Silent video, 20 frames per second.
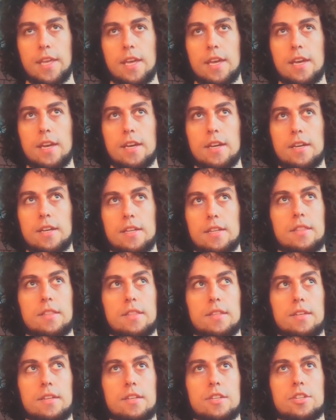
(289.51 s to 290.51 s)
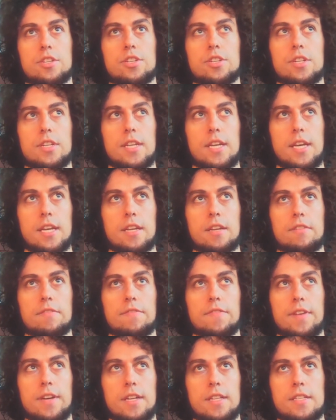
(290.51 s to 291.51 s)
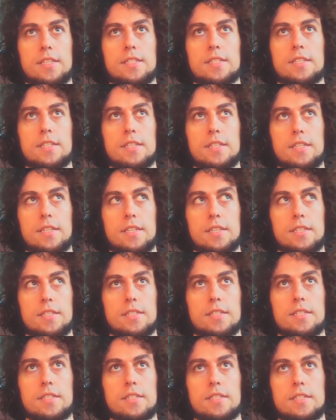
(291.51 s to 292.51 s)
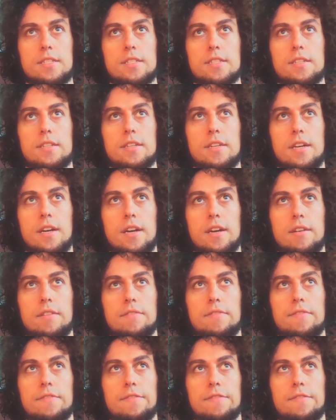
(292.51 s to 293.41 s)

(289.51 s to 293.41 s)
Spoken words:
And the genetic fallacy isn't a